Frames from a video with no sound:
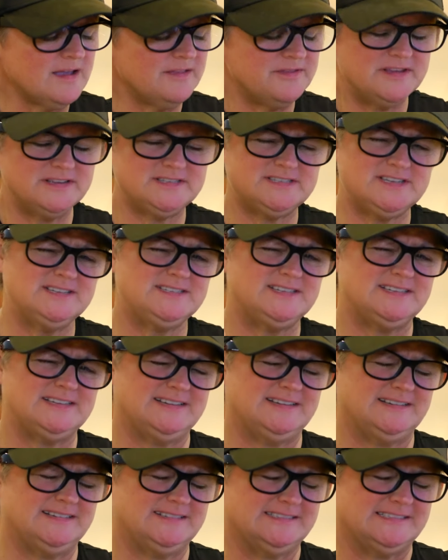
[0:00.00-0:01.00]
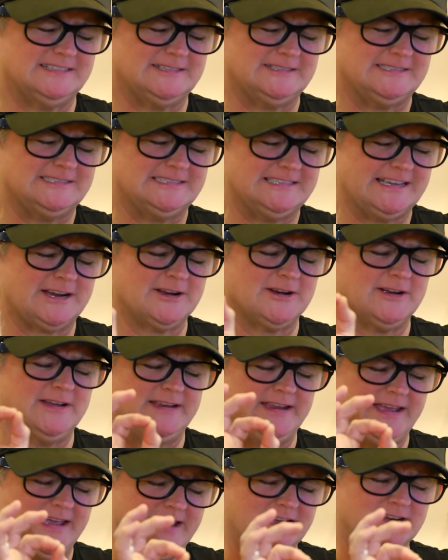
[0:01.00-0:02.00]
This isn't liquor
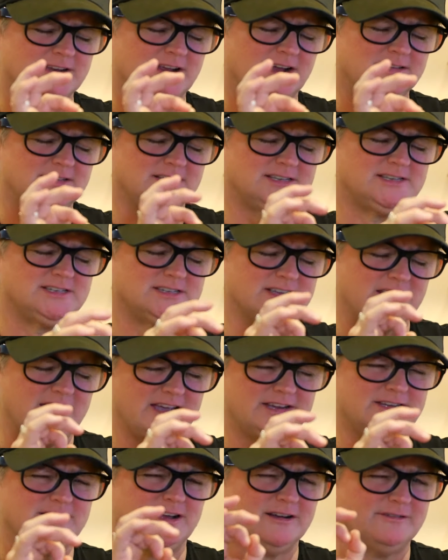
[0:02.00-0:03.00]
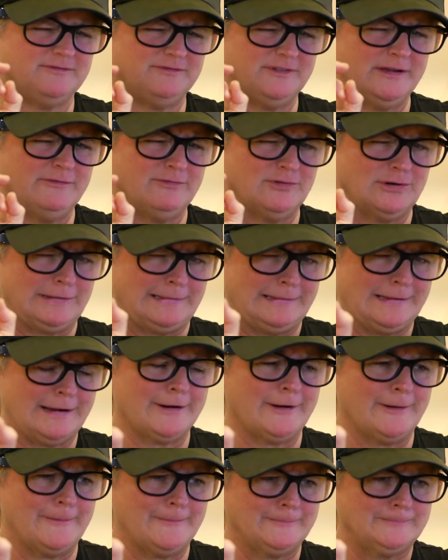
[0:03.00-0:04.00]
and eggnog, this is eggnog flavored
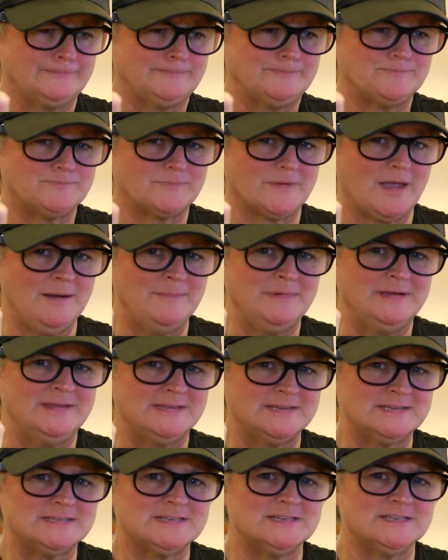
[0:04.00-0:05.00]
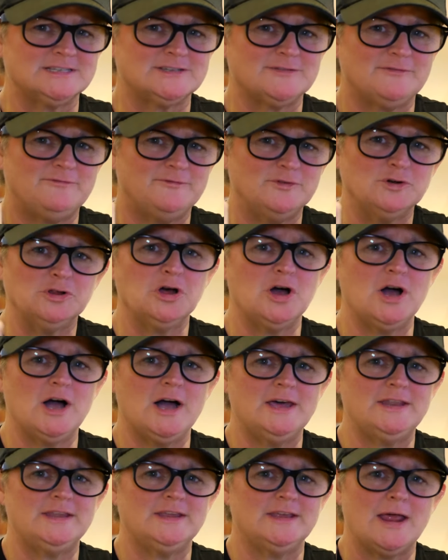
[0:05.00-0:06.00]
liquor. I mean, this is full
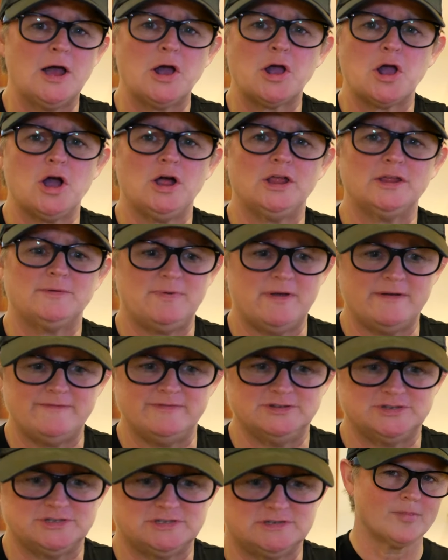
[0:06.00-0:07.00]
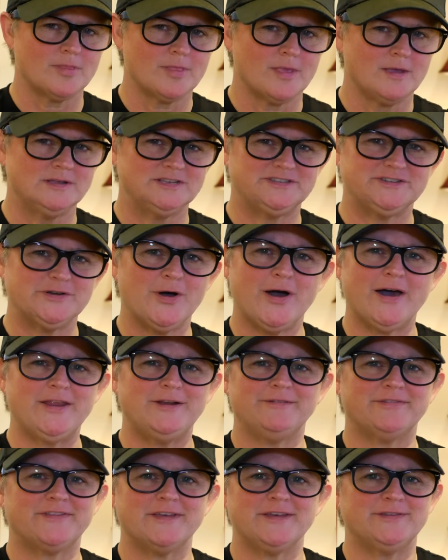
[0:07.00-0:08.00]
on an alcoholic beverage. So I
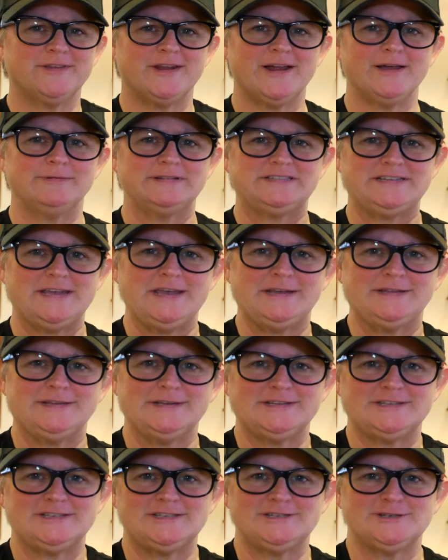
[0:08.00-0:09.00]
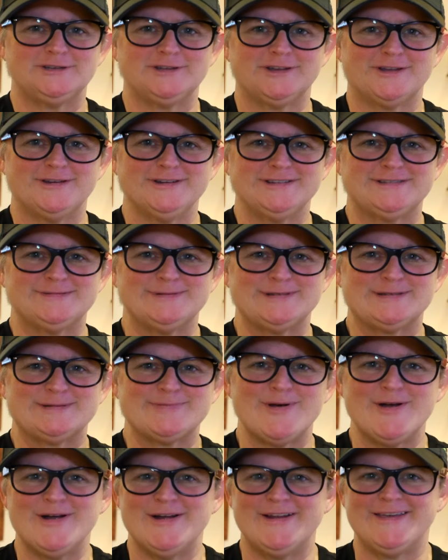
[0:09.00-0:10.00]
don't think that I would take this to the Christmas
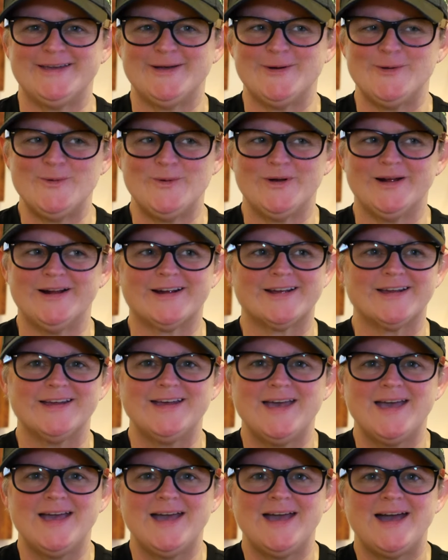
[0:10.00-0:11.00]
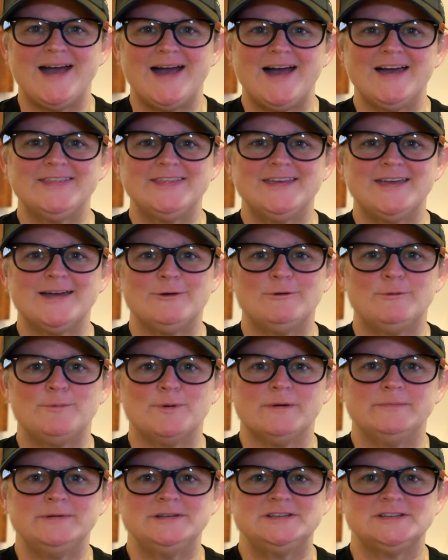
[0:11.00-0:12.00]
party at work. I think I would
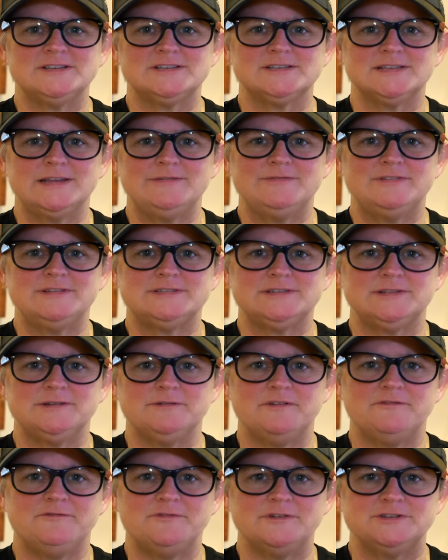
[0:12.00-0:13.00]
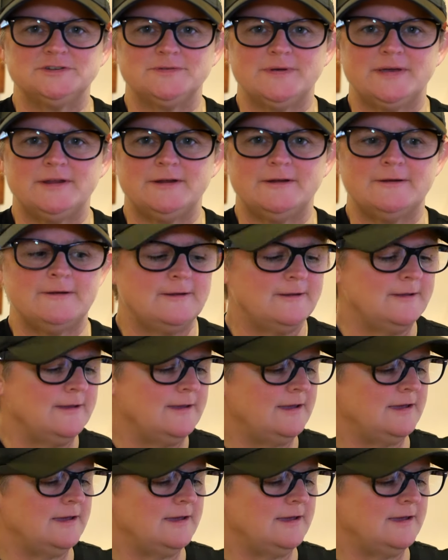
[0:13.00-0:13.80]
probably just leave this in the refrigerator.